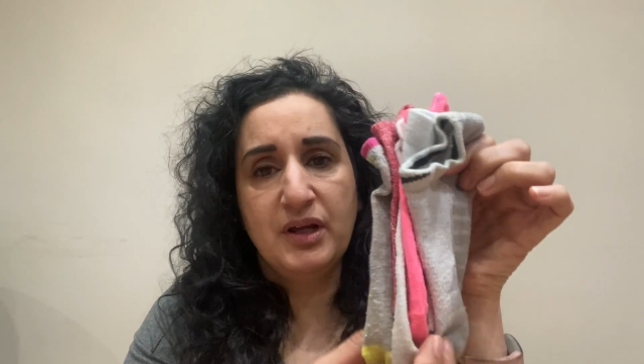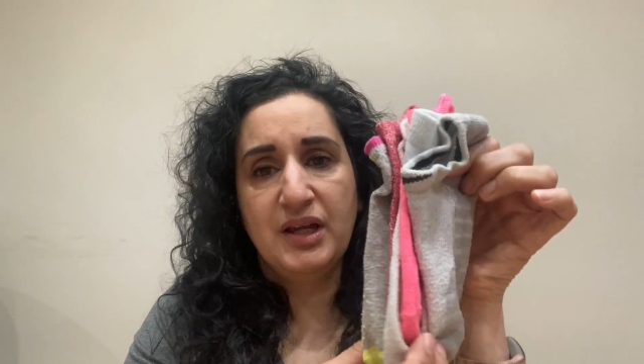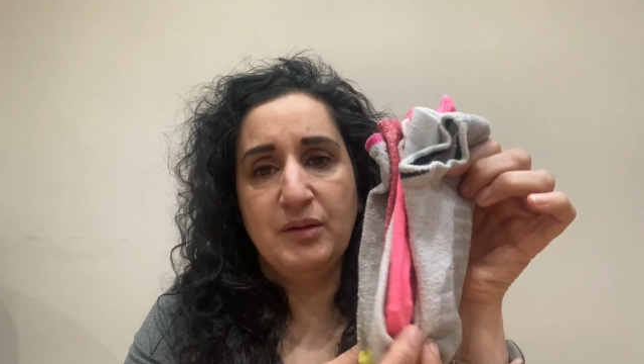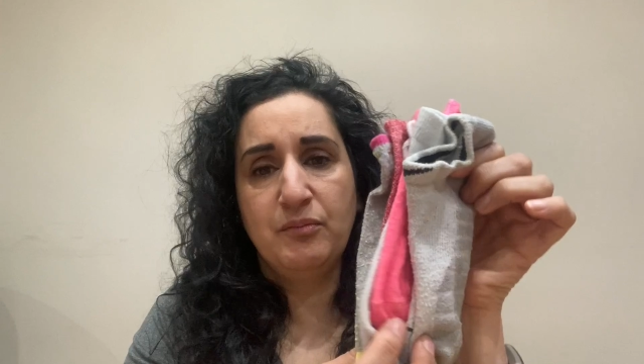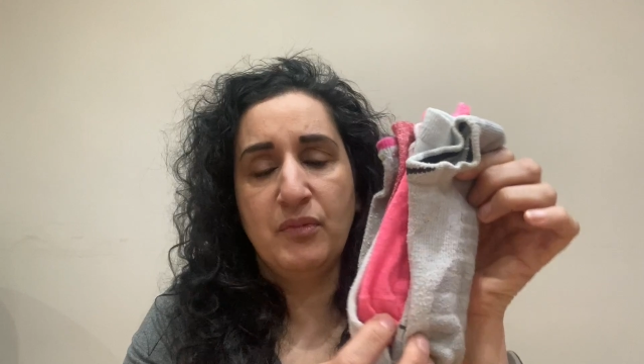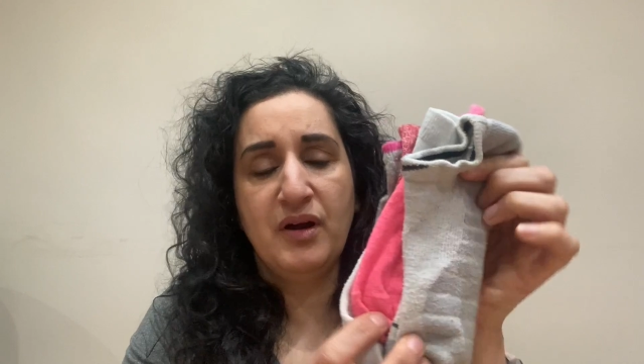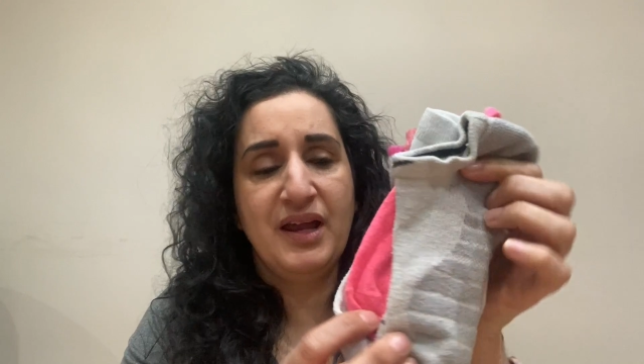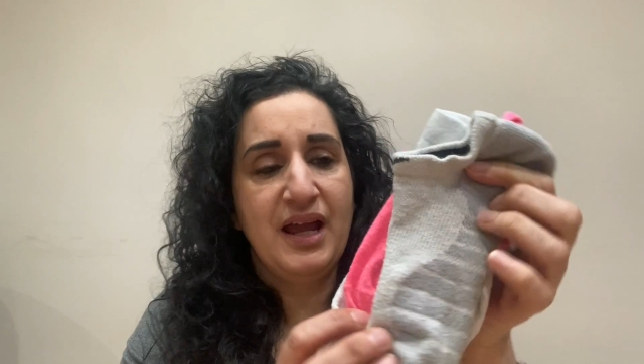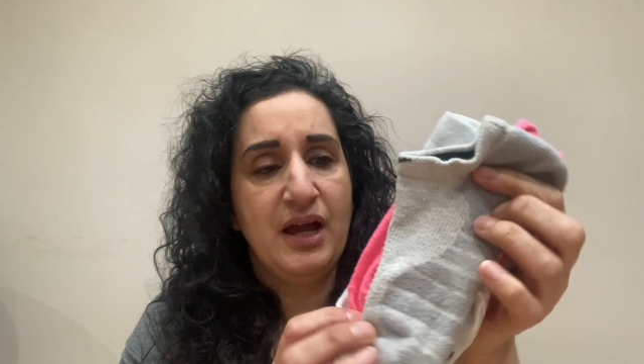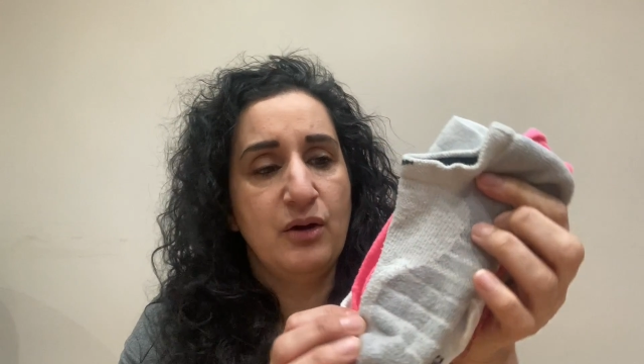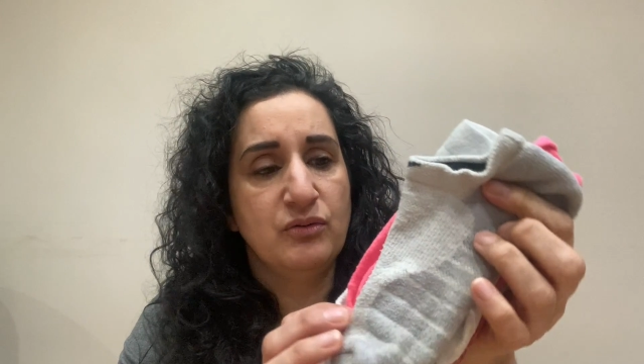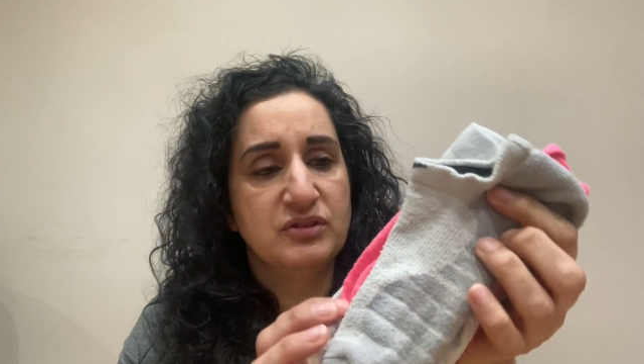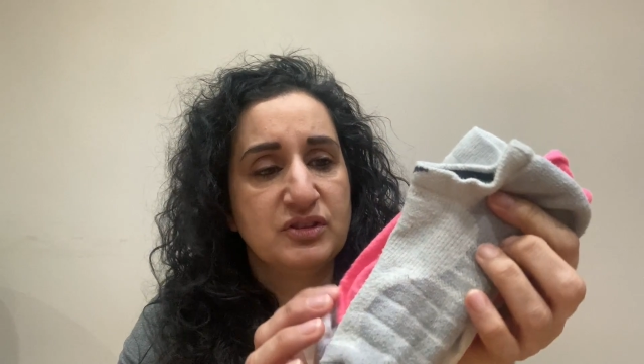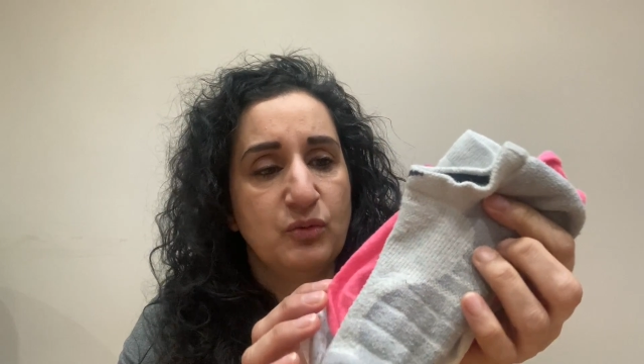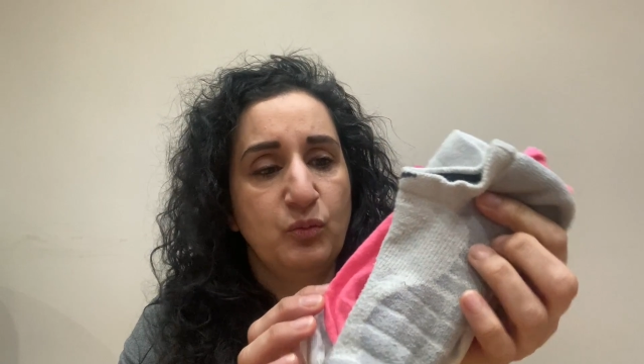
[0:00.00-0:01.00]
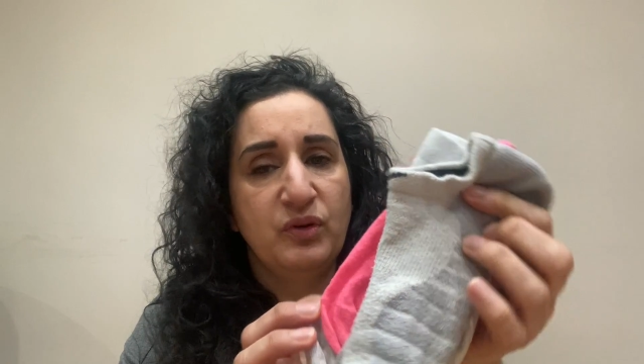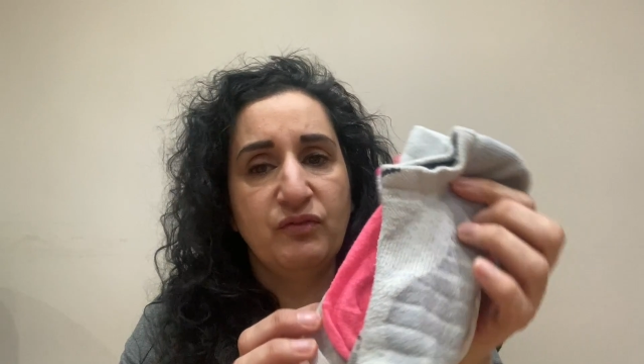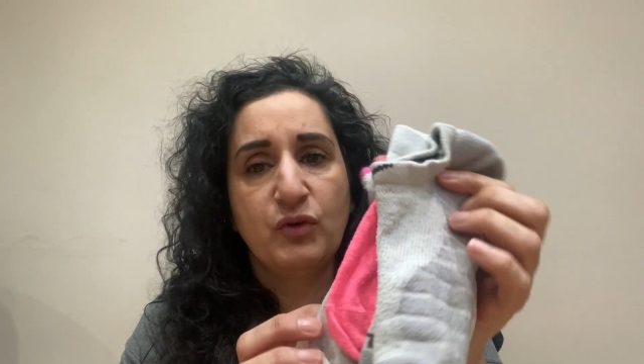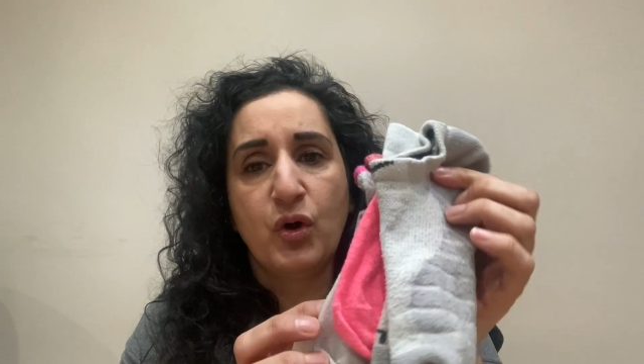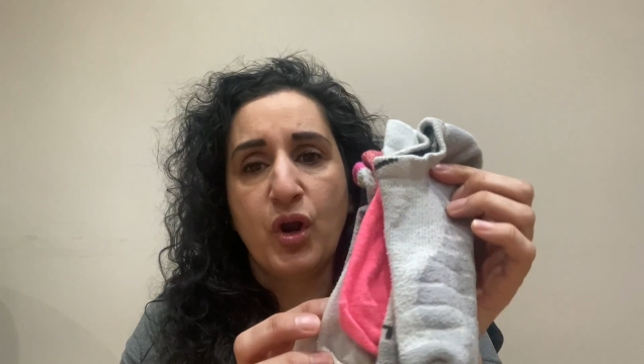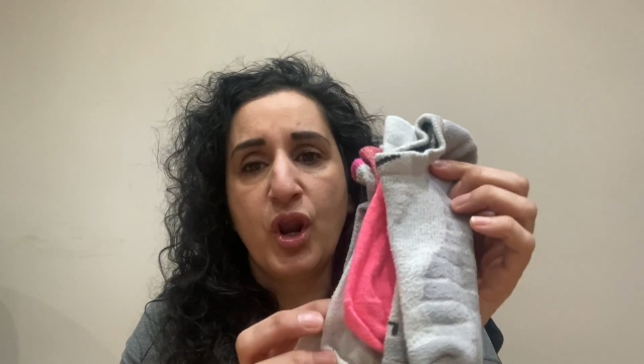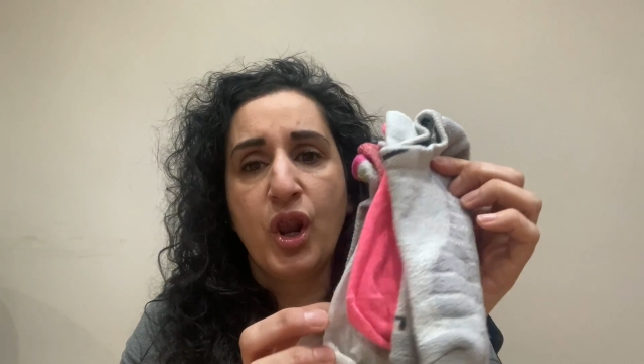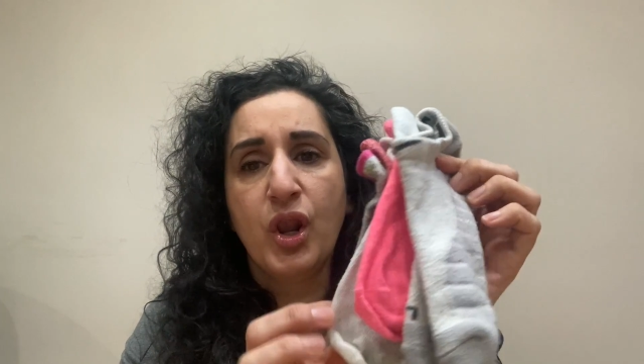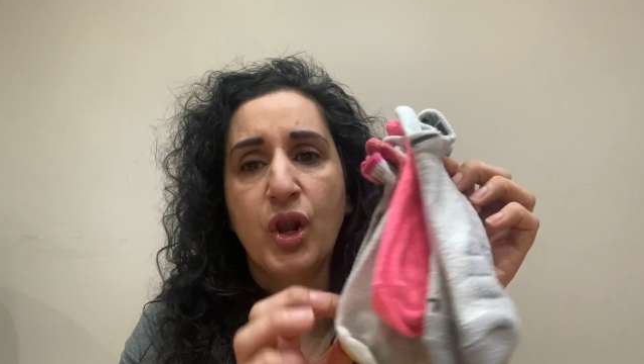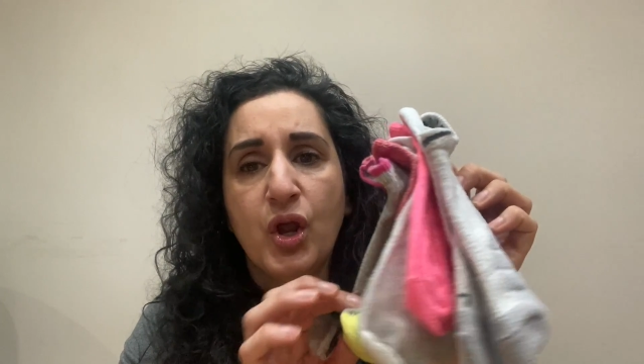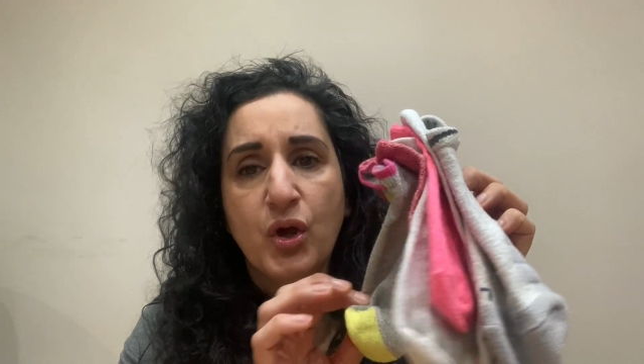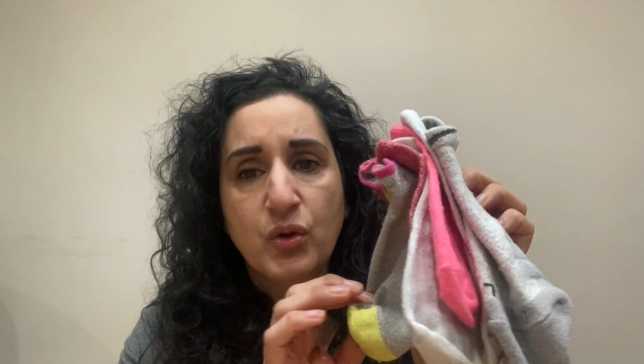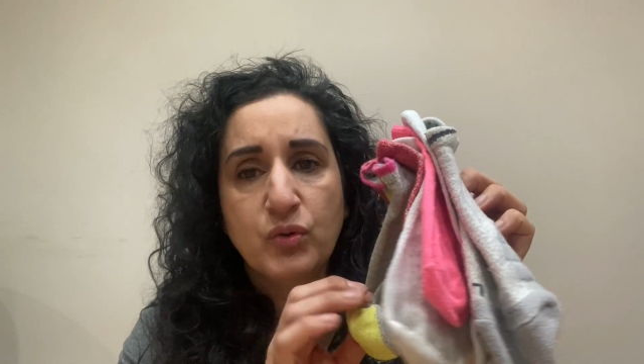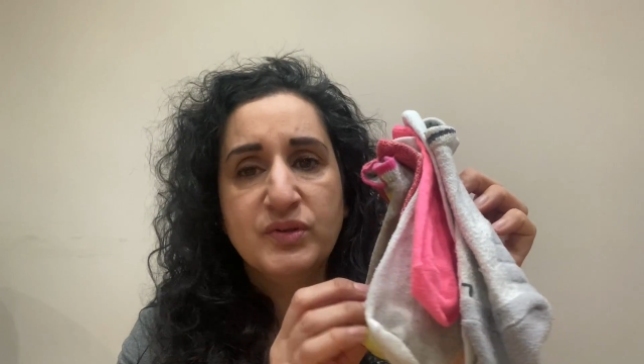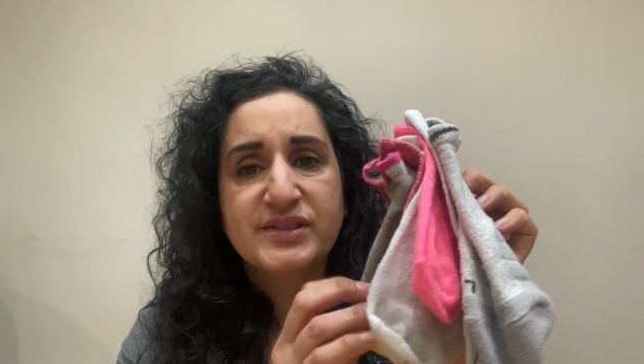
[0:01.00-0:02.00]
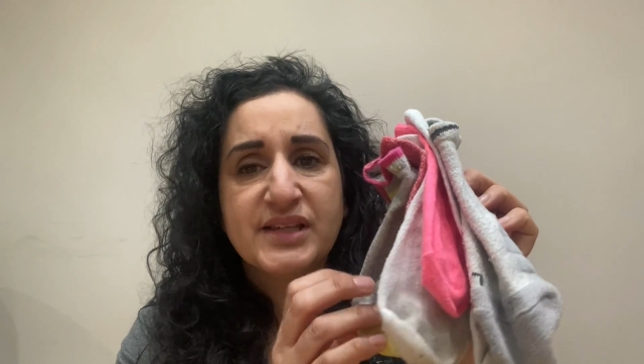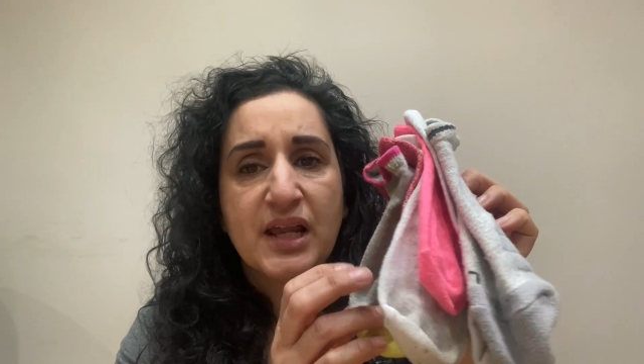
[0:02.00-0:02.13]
in my house, we've got loads